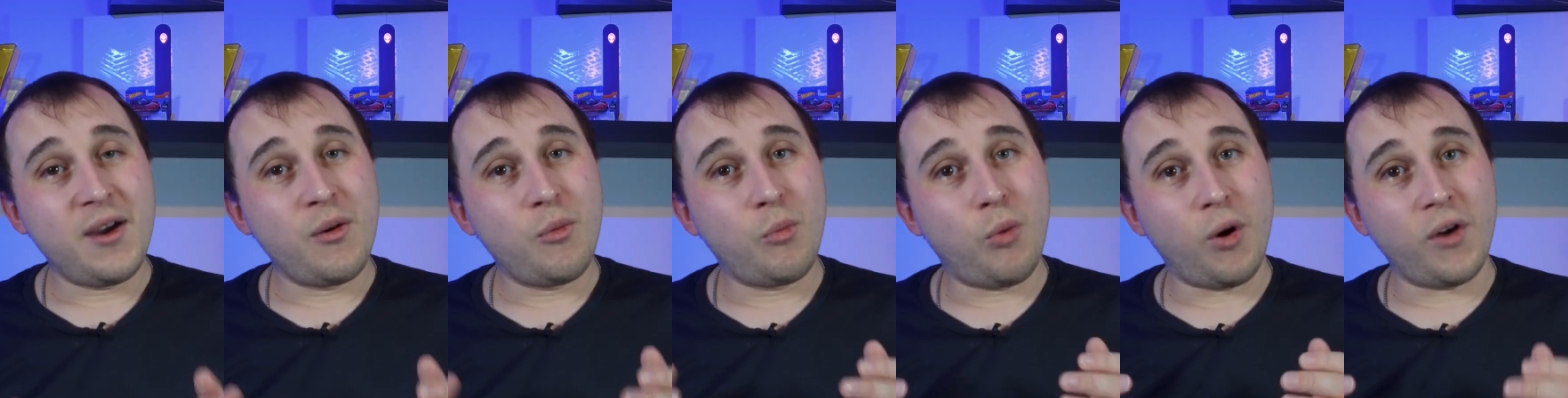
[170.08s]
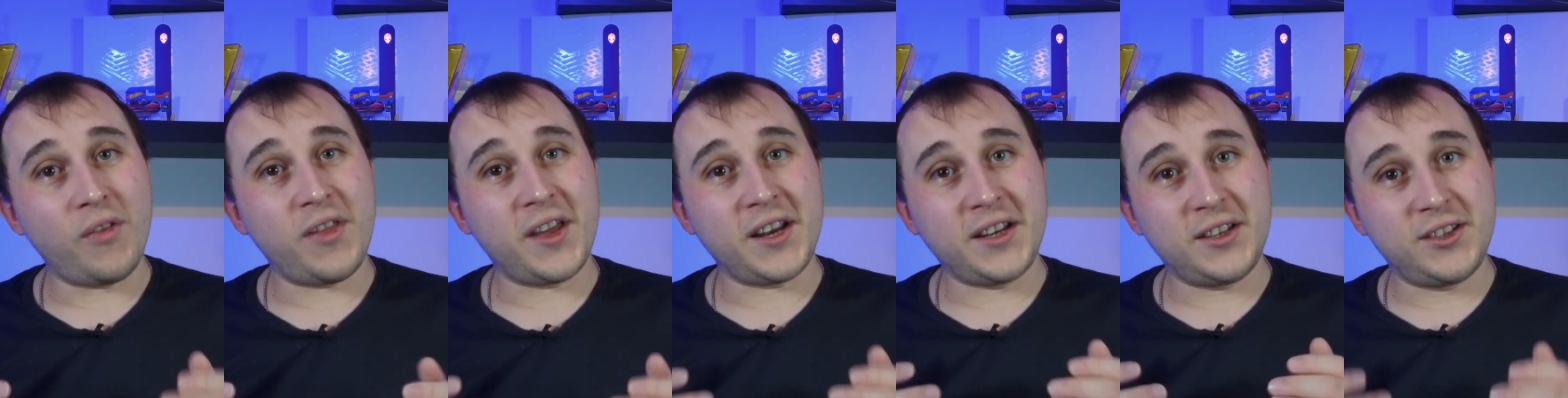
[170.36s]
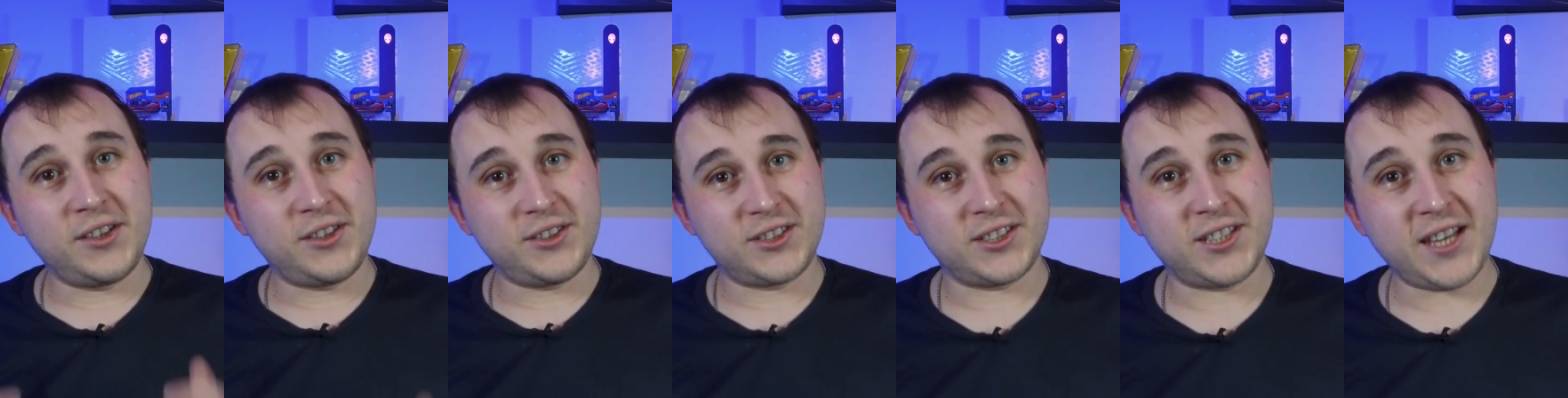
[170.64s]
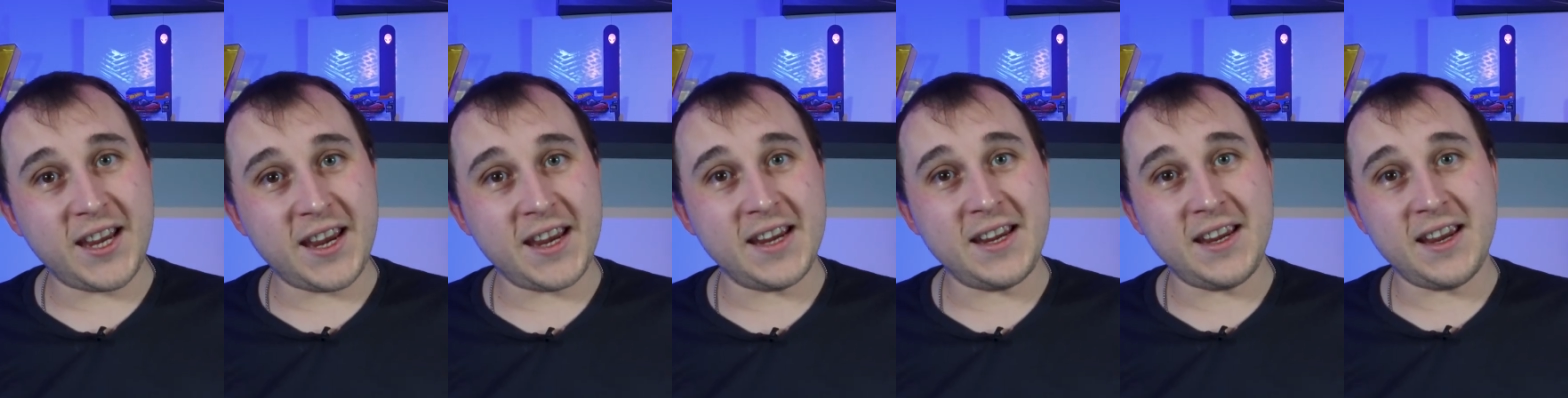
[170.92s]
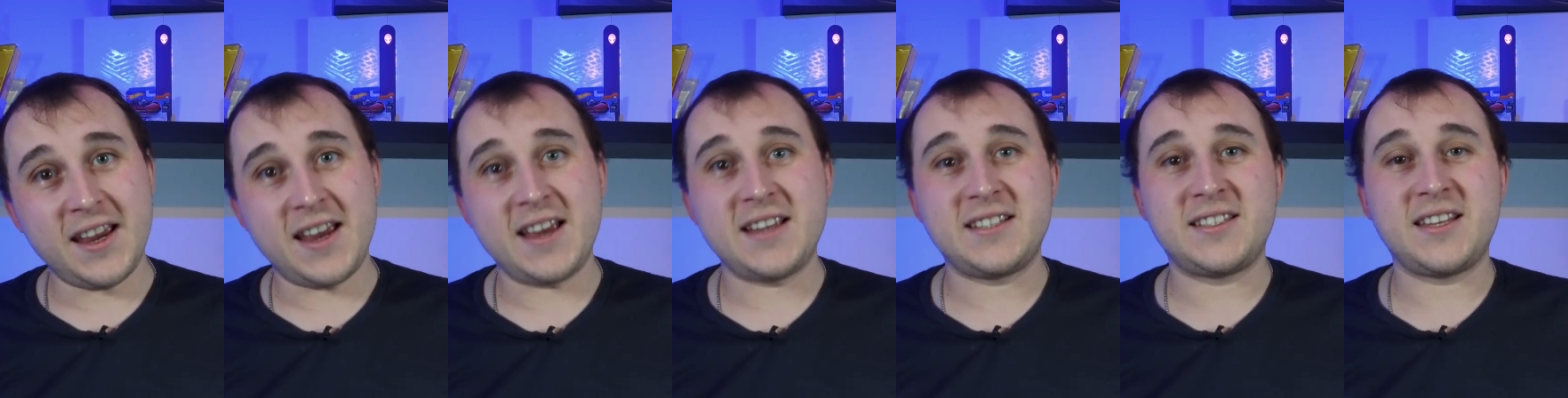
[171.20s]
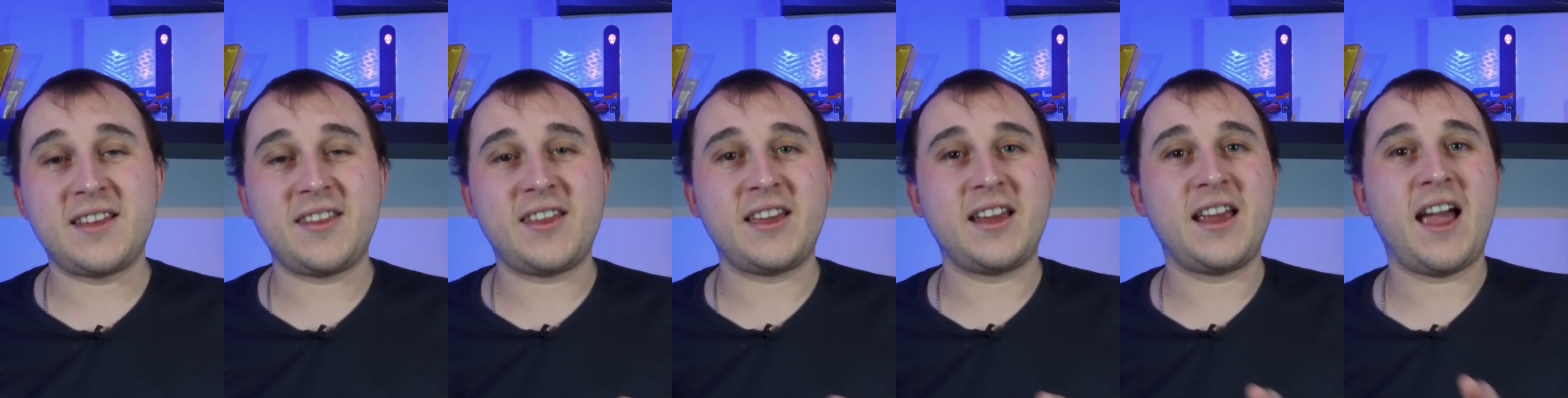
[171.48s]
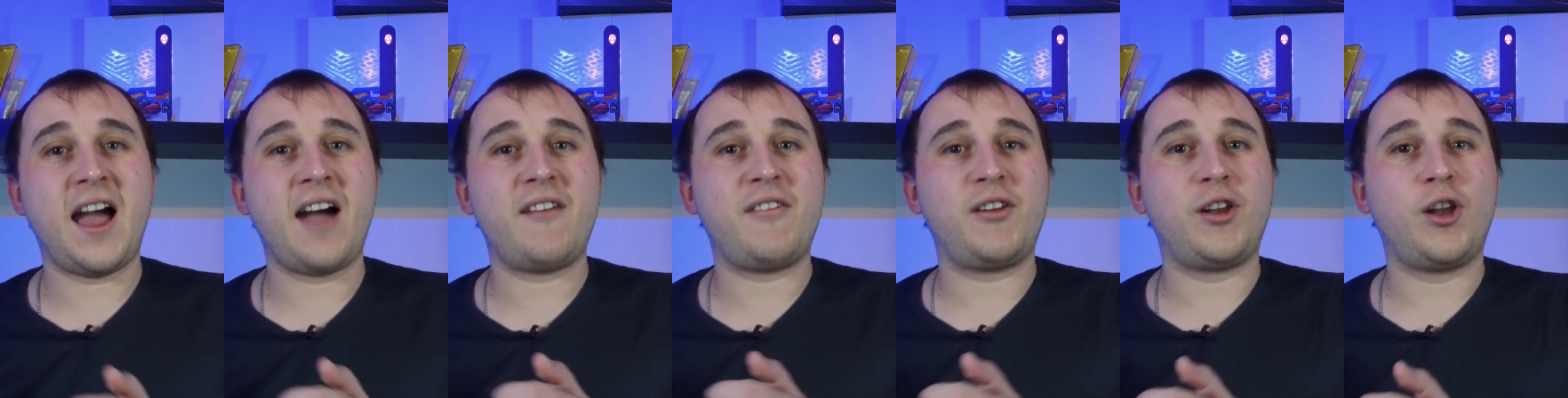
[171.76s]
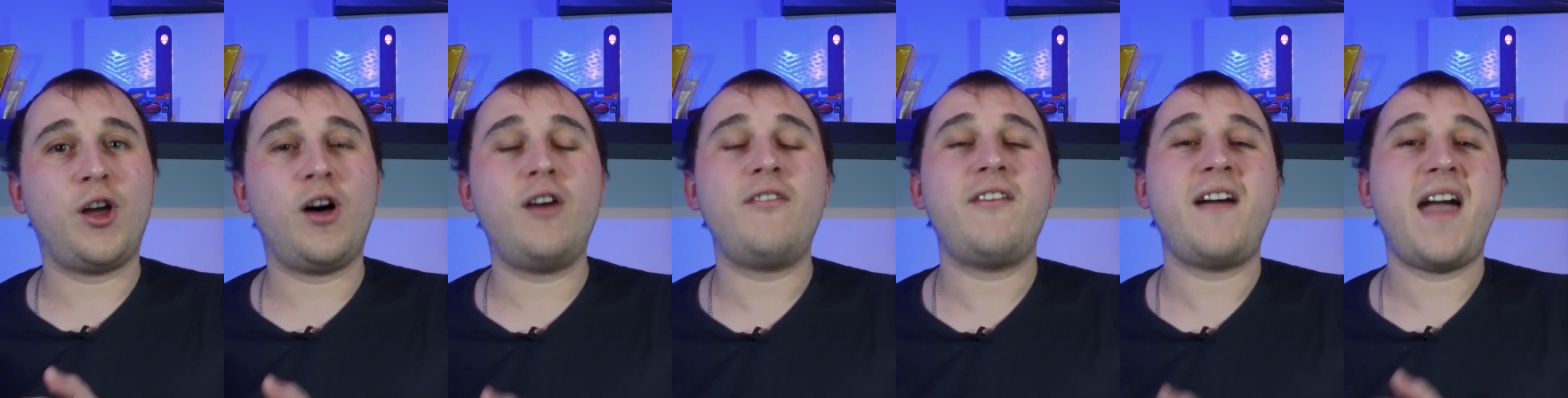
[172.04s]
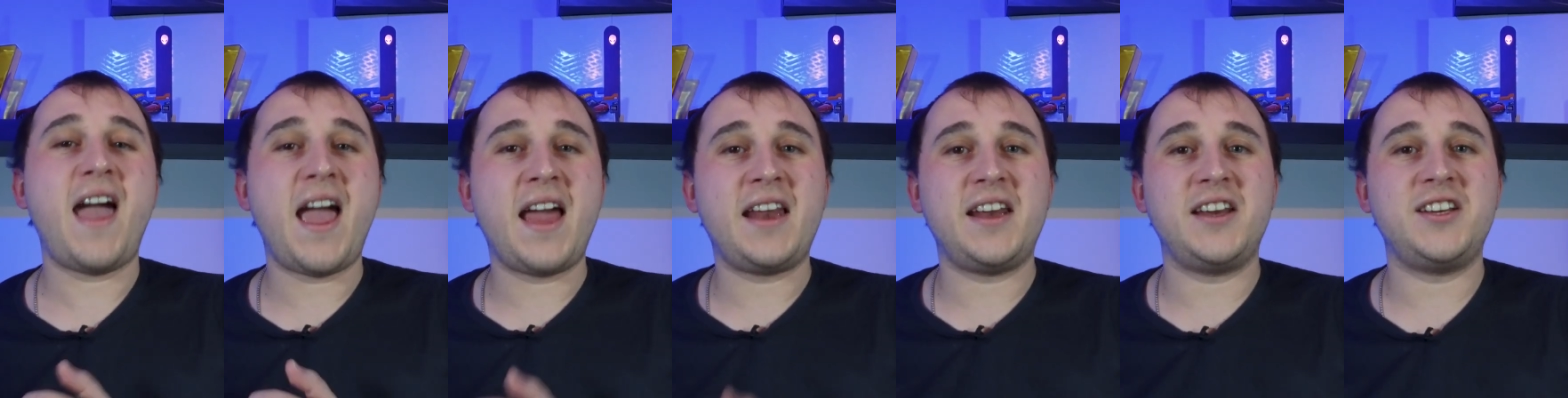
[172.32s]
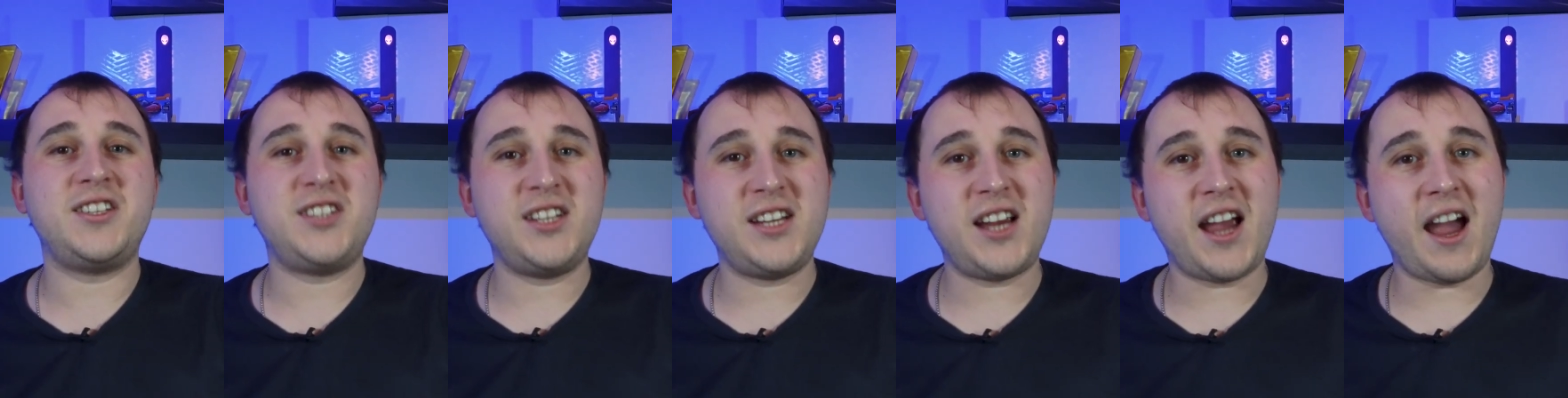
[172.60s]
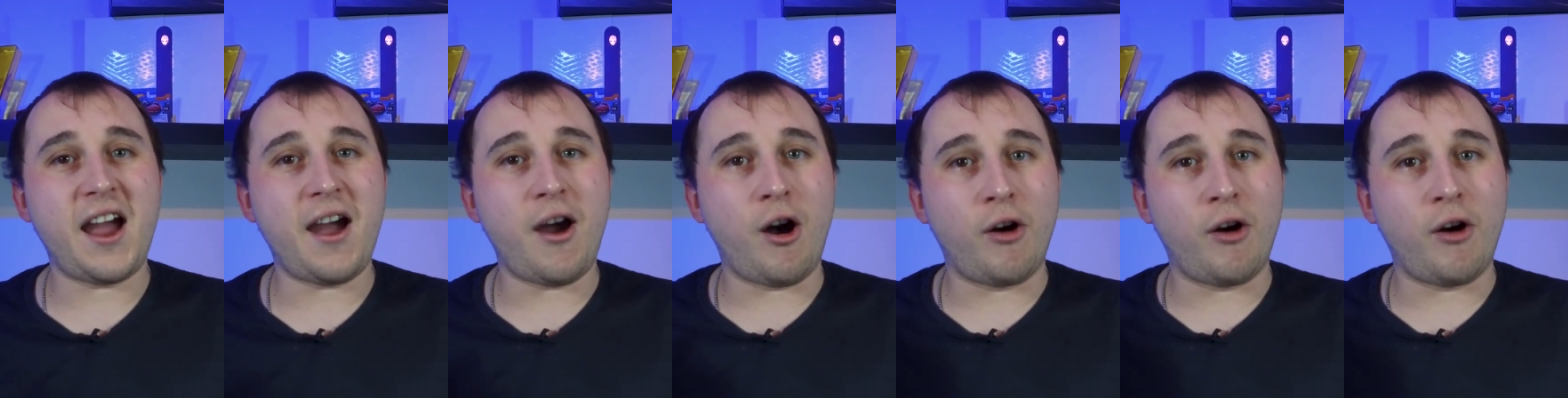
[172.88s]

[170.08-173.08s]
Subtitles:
what they see is that they have a lot of energy